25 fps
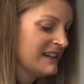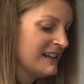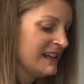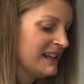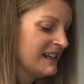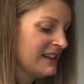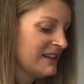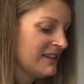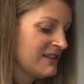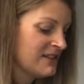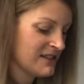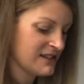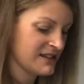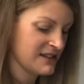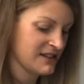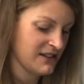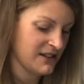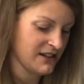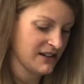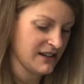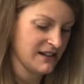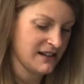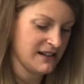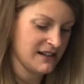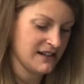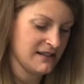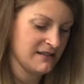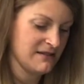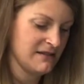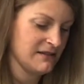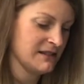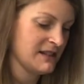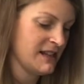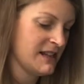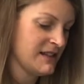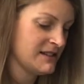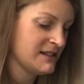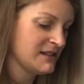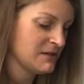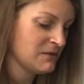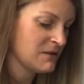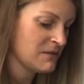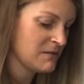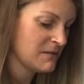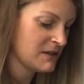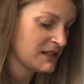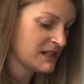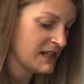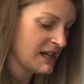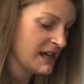It looks good. I'll taste it one
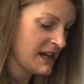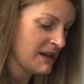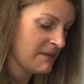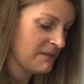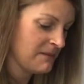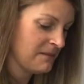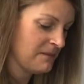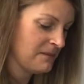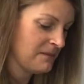more time.